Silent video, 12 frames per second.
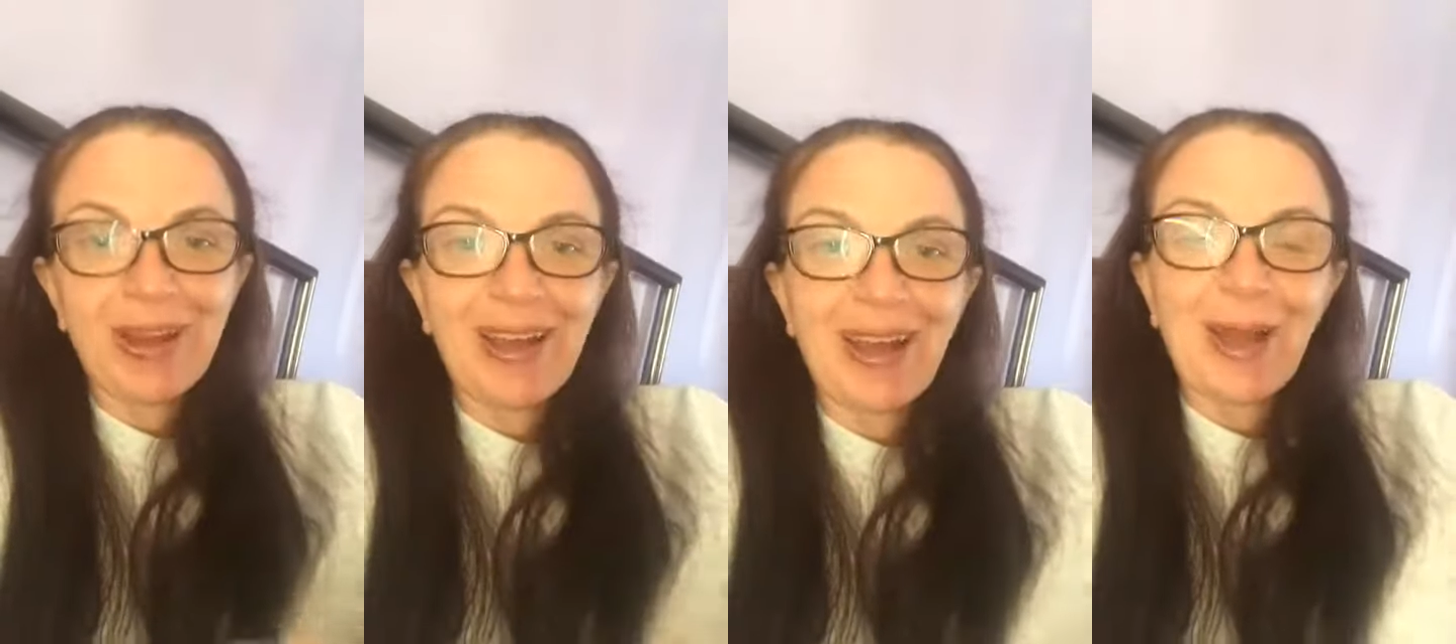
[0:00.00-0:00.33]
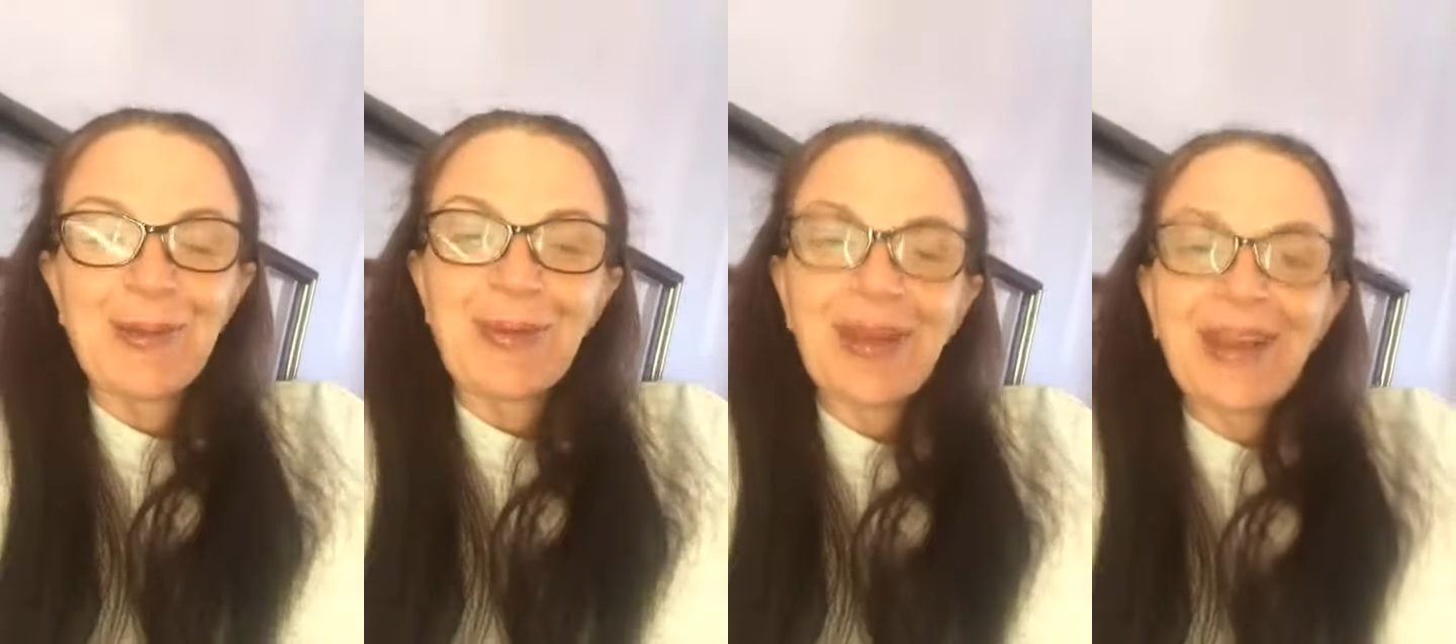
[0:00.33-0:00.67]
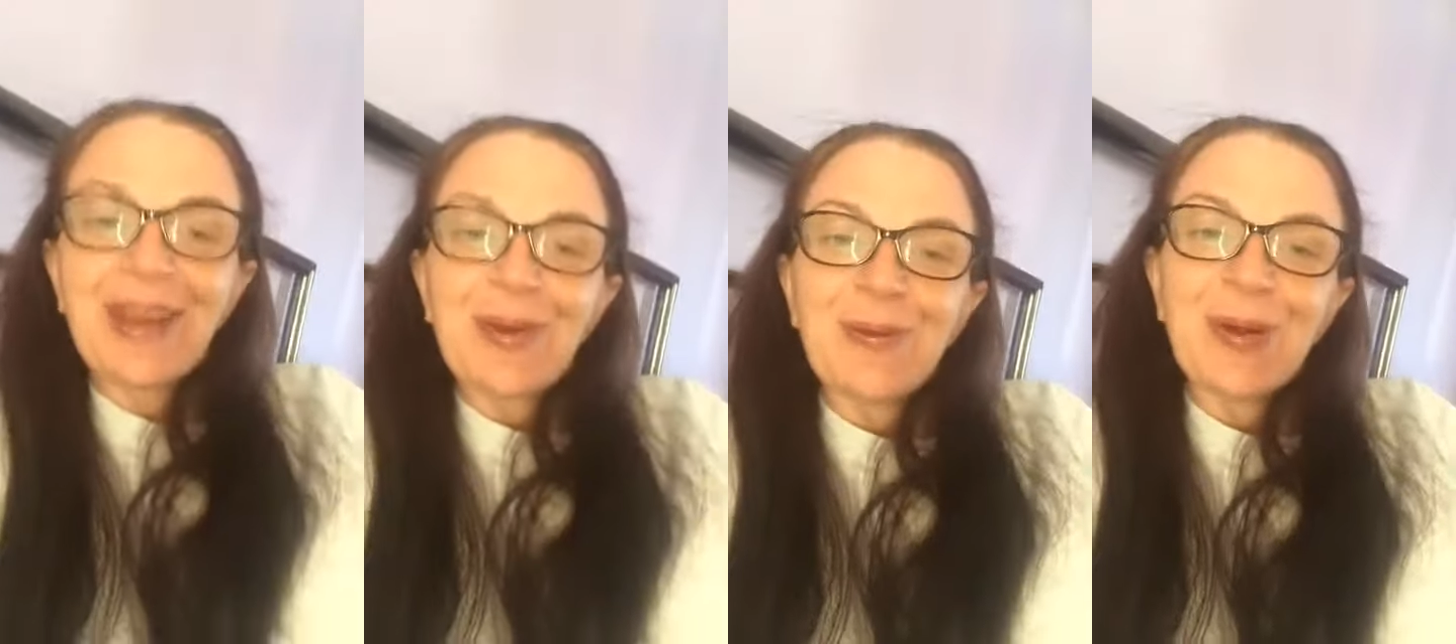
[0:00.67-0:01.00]
Um,
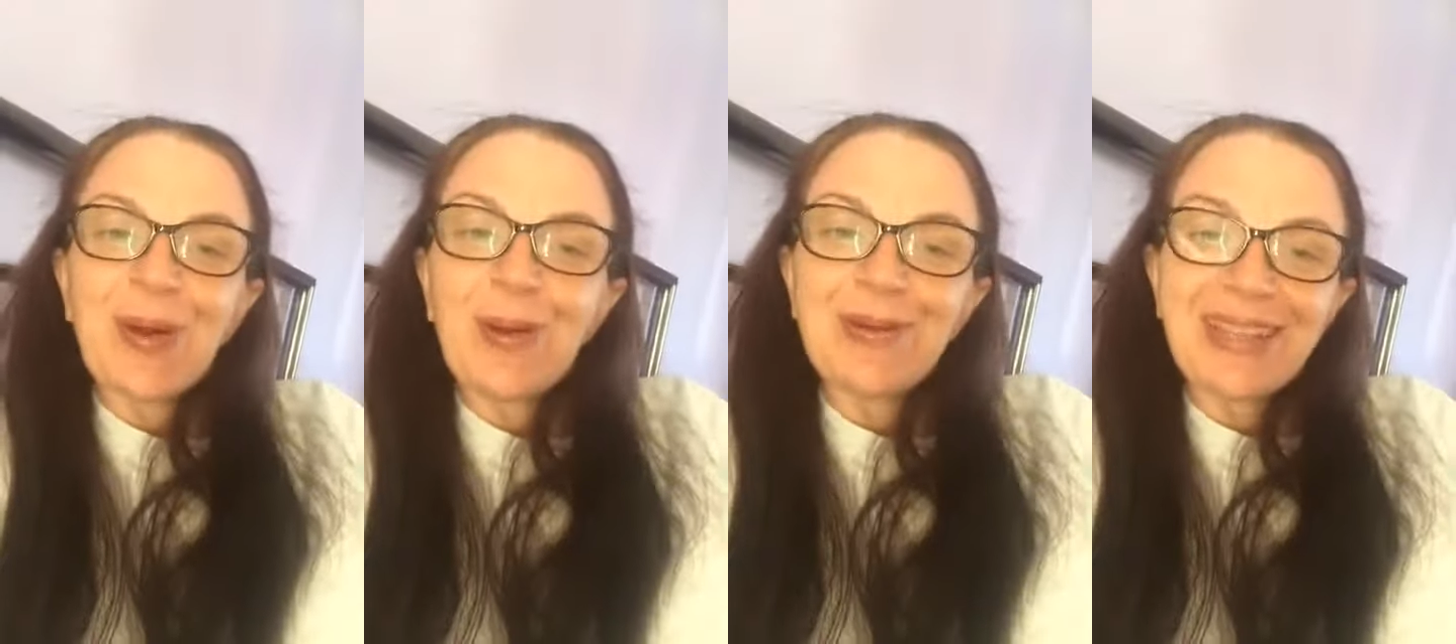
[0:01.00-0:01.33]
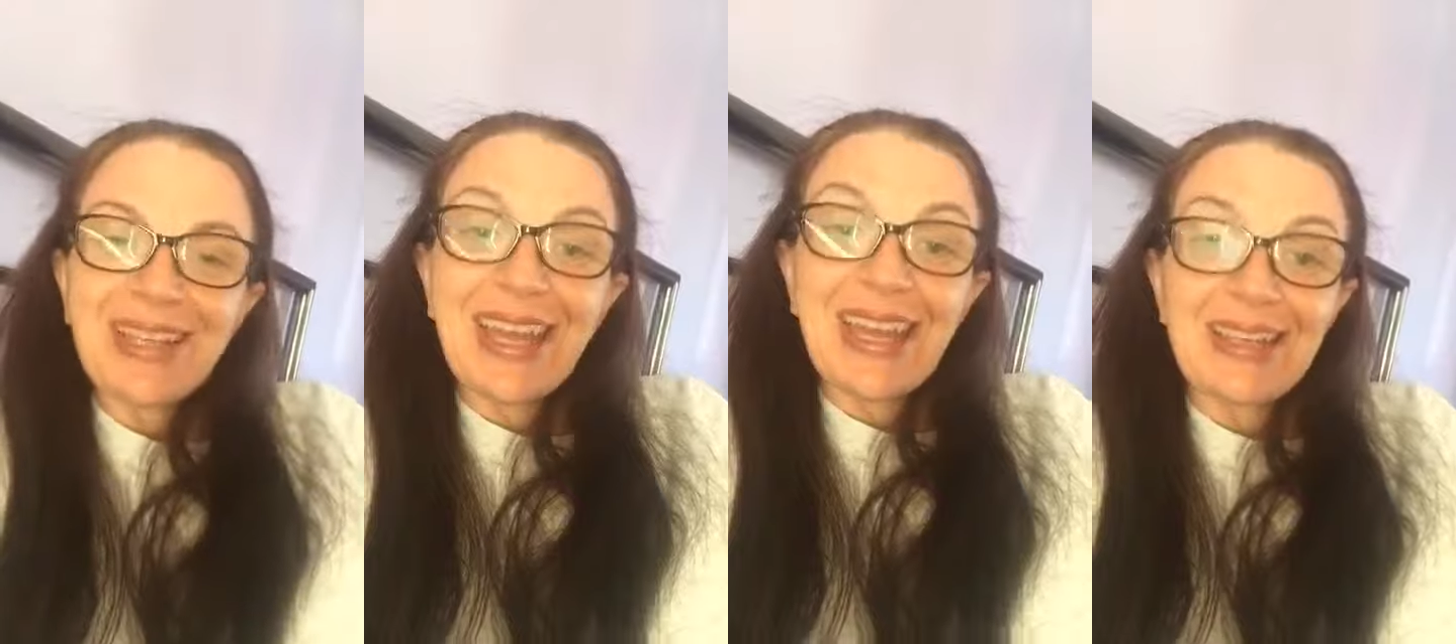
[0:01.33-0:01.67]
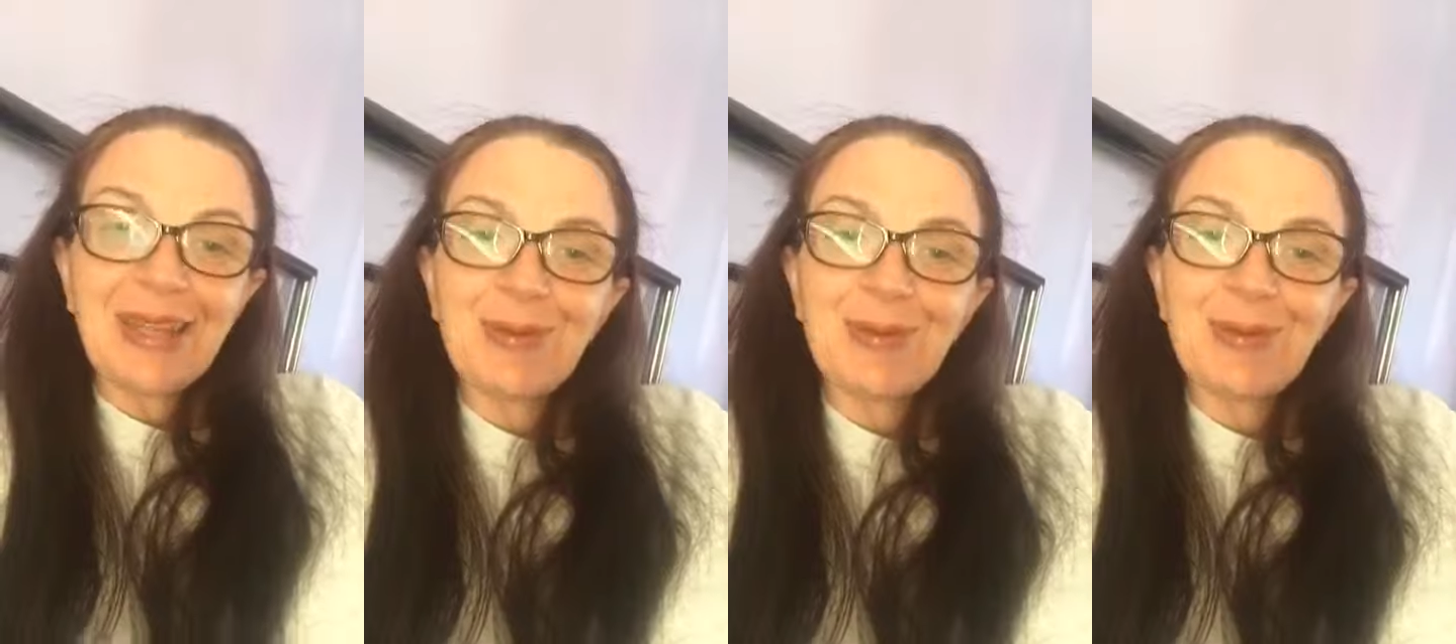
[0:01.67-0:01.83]
when I was a kid,